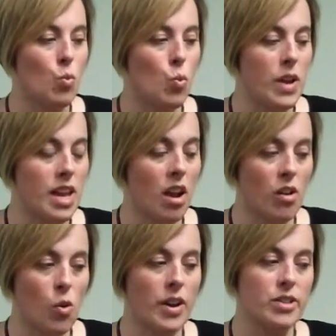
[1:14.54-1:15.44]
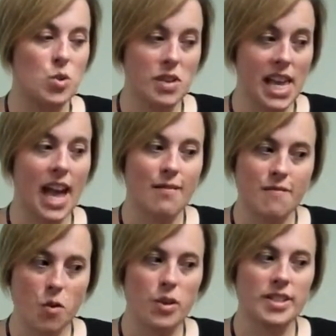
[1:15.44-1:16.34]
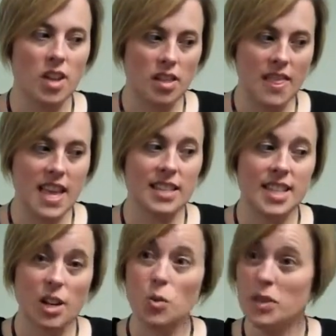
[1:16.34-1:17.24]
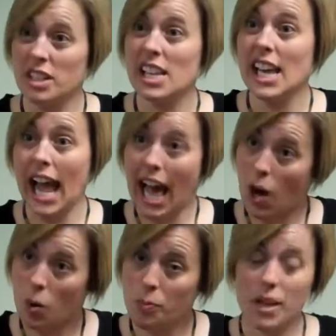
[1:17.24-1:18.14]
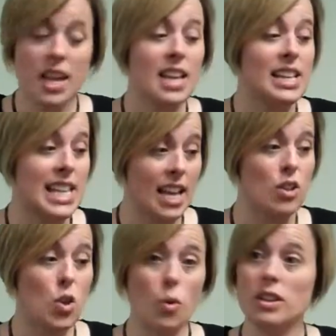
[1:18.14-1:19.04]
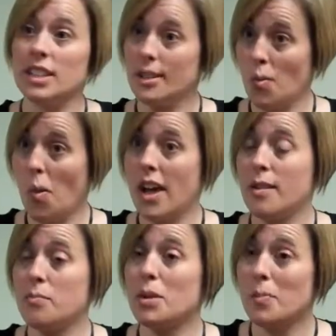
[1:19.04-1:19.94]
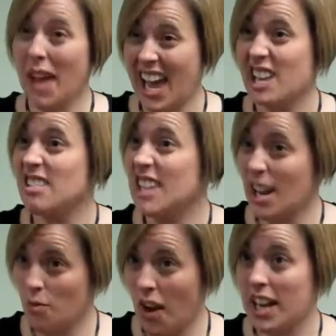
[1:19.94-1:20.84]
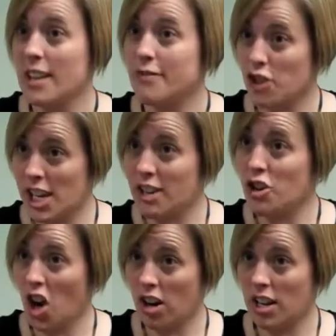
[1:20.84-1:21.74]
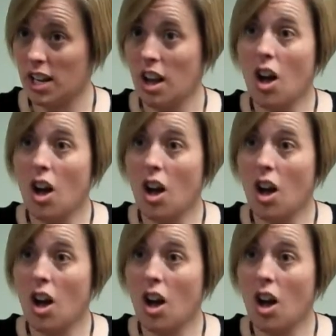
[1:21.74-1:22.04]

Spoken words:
We are going to, again, focus on things that are really going to help get your little one prepared and ready for kindergarten.